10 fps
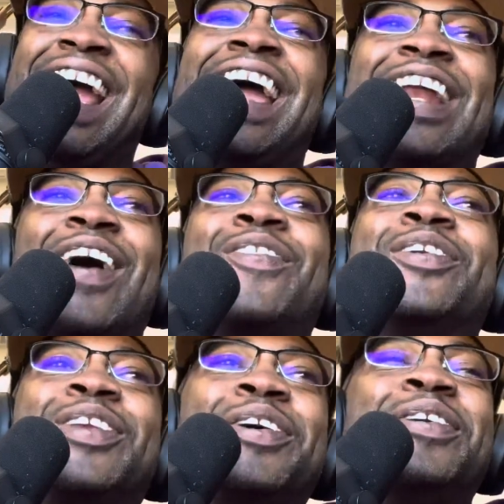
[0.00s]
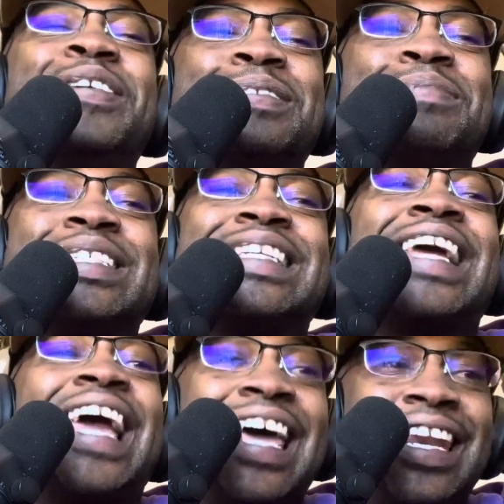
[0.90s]
In other news,
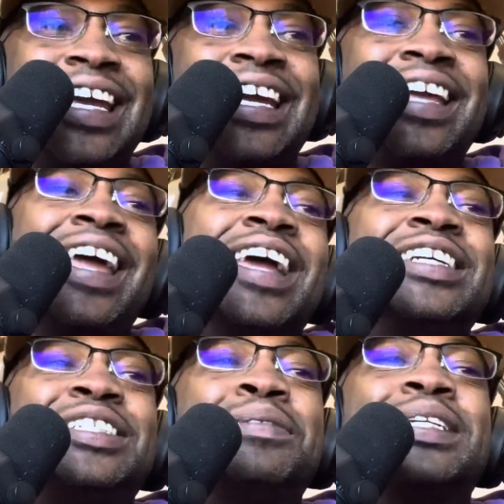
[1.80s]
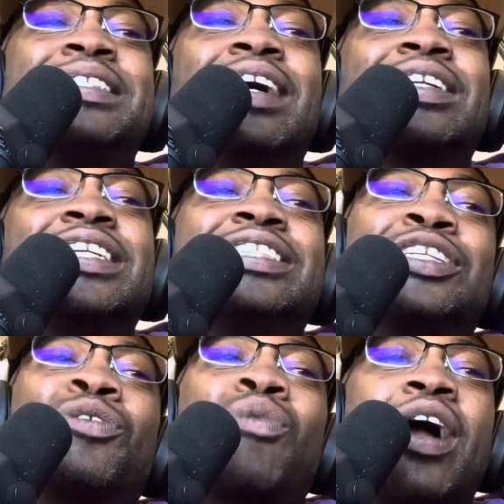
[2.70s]
Missy Elliott, she was inducted into
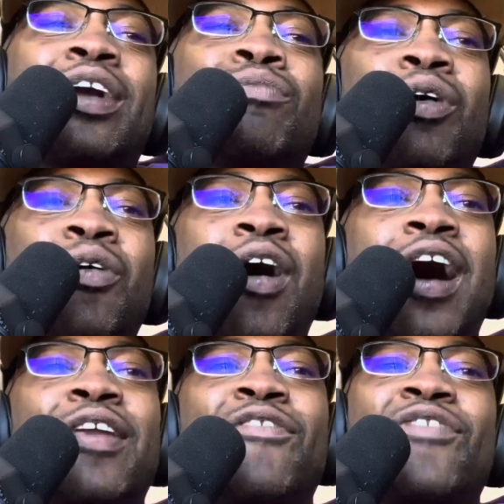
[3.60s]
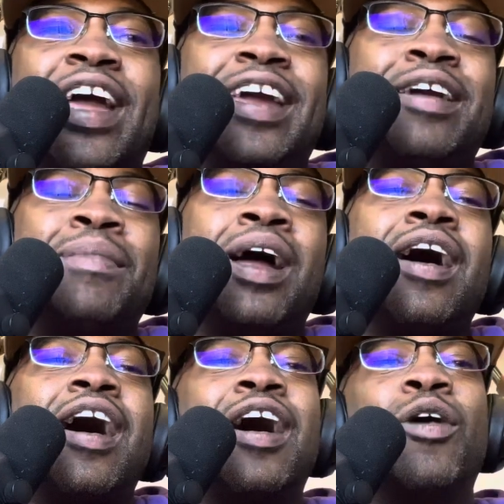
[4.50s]
the Rock and Roll Hall of Fame.
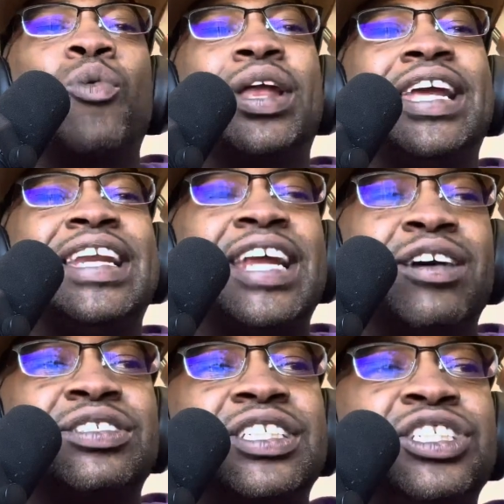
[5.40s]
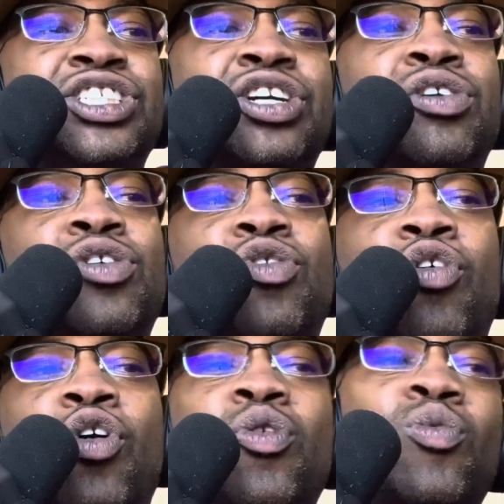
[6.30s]
Willie Nelson, Sheryl
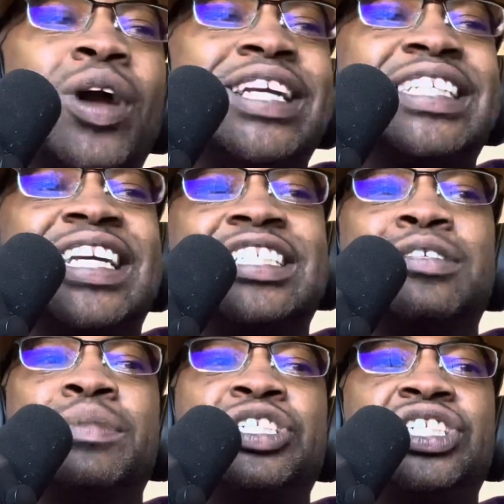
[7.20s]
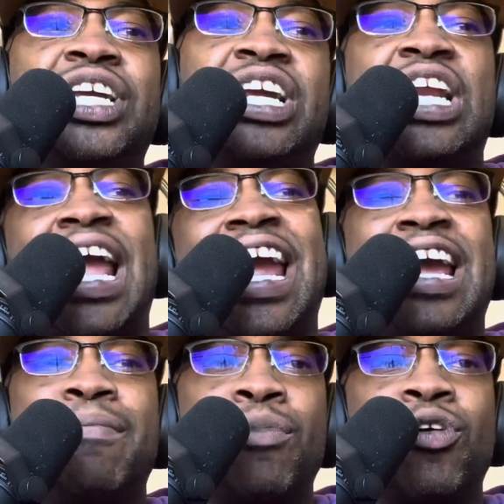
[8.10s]
Crow, Rage Against the Machine,
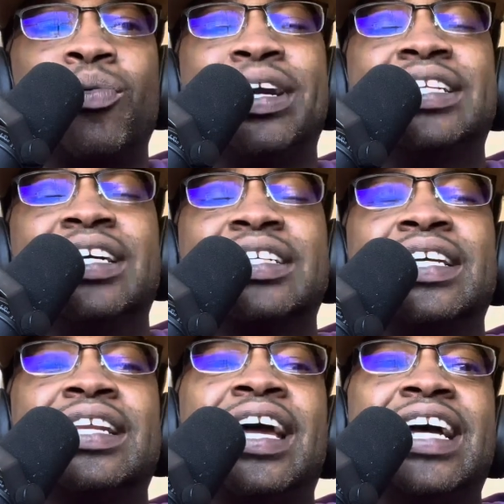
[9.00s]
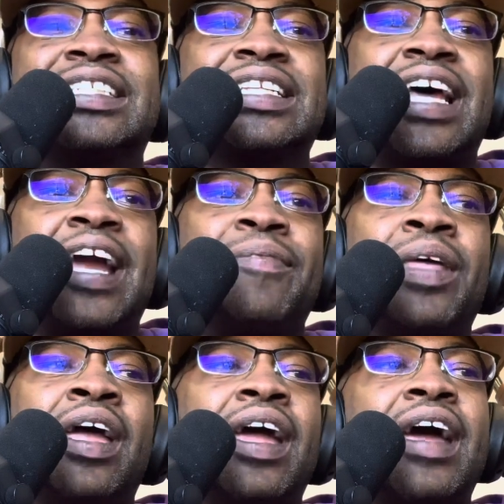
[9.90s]
and more were inducted last night.
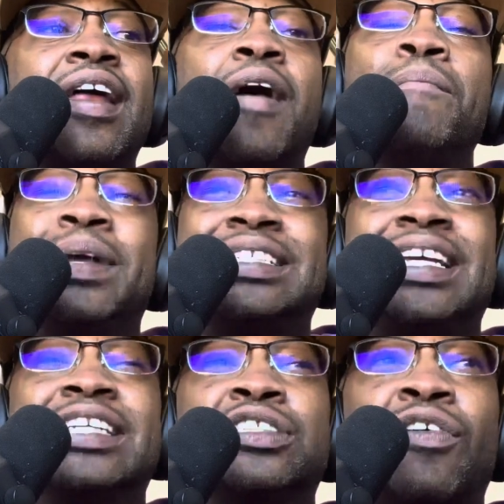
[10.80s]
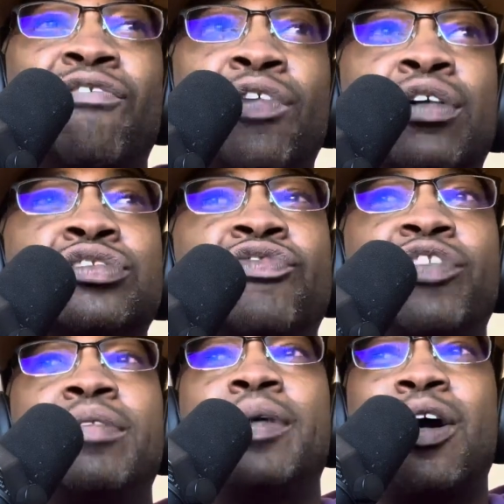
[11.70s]
And Missy is the first
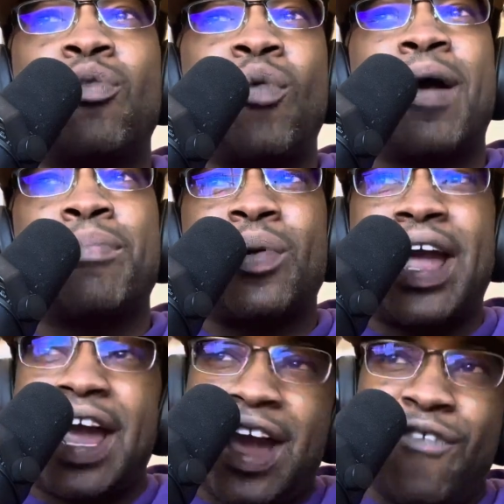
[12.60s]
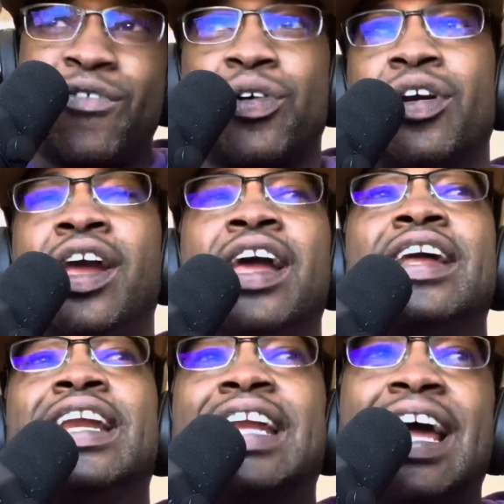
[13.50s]
female rapper ever.
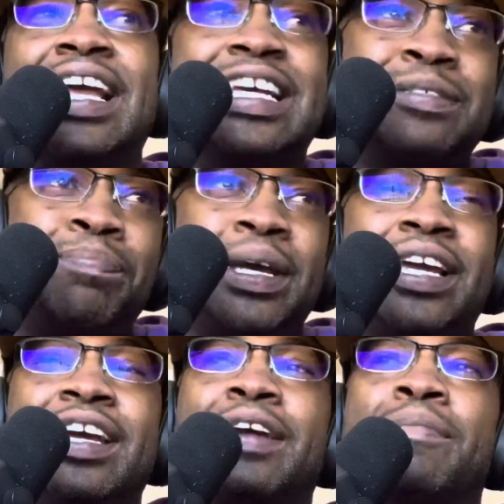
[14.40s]
Now, that is big.